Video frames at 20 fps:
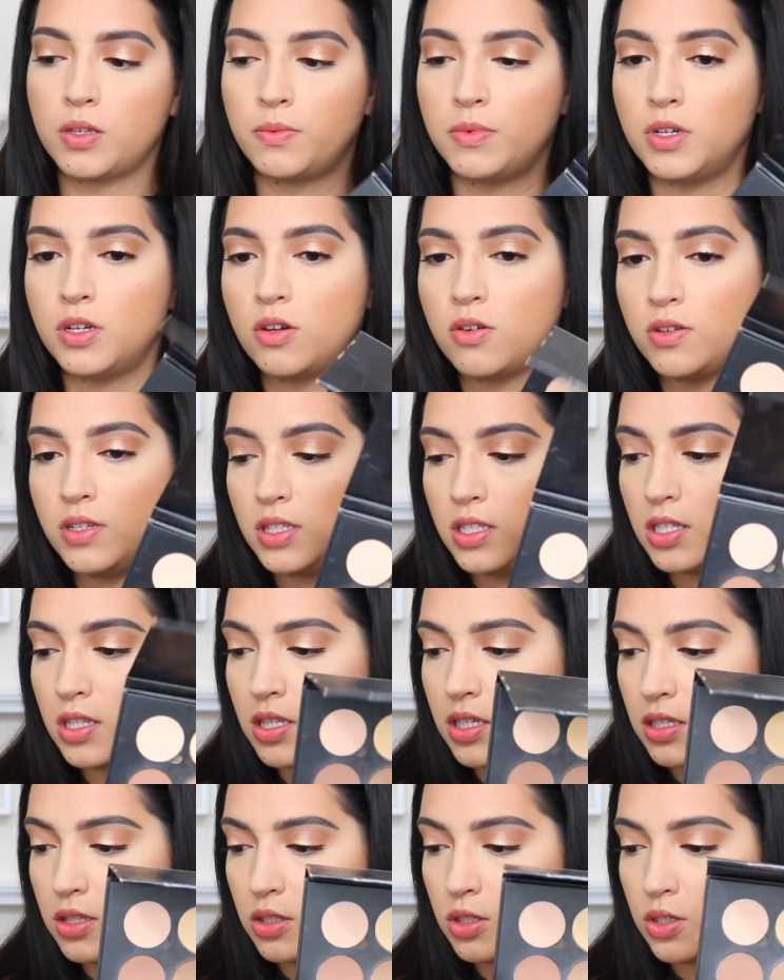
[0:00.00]
So I'm going to go into
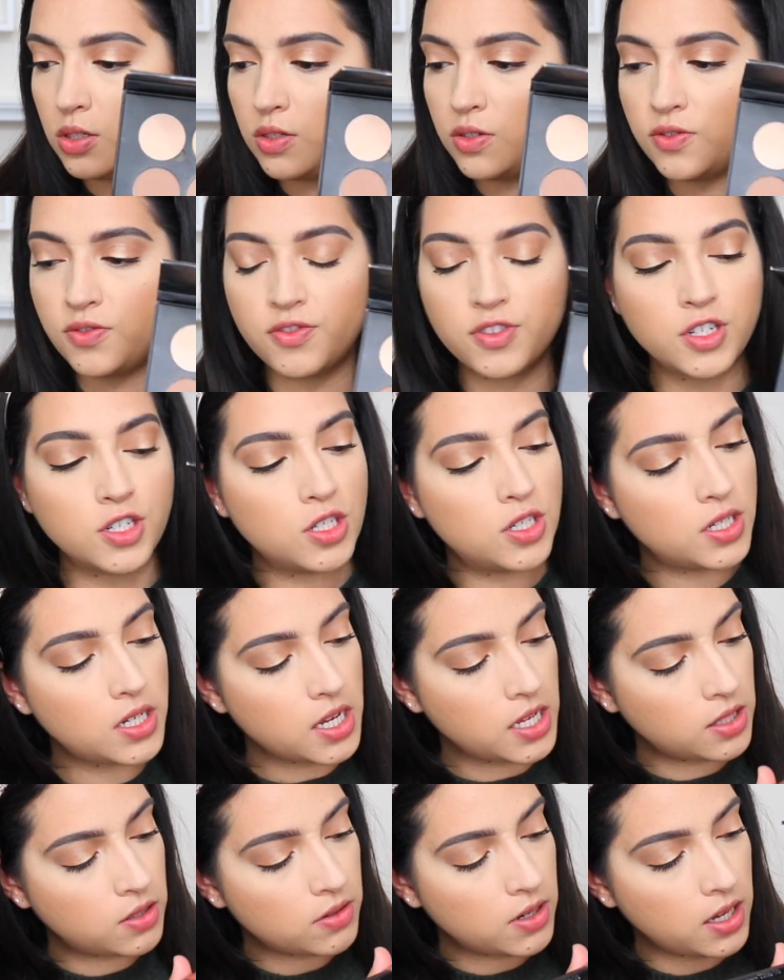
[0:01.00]
the two first
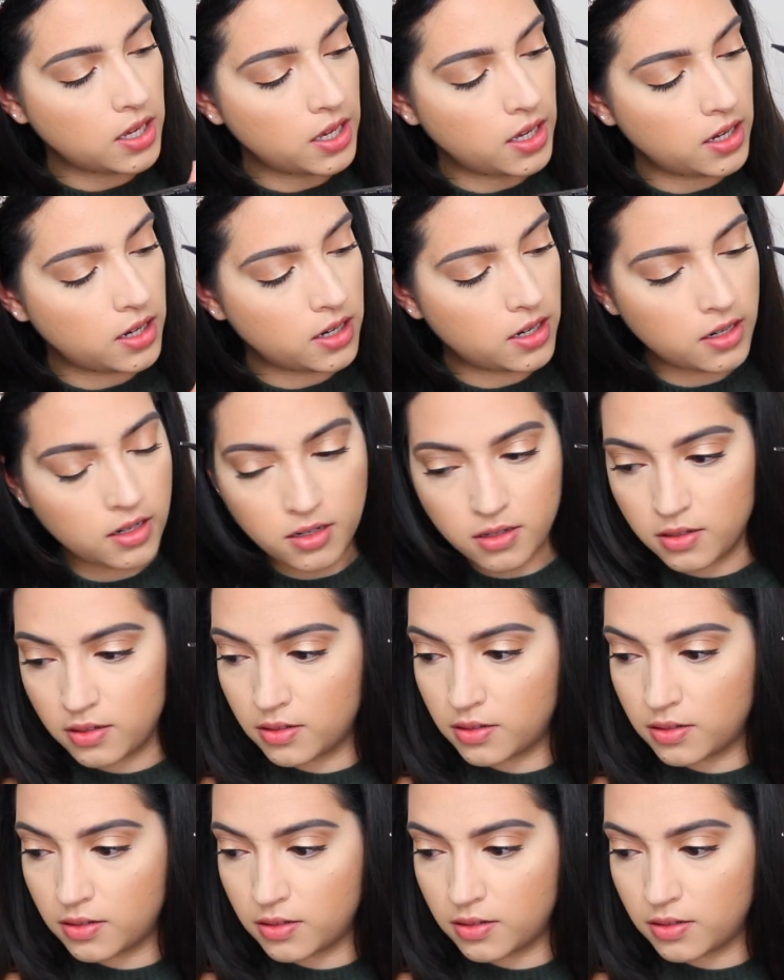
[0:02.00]
shades right here.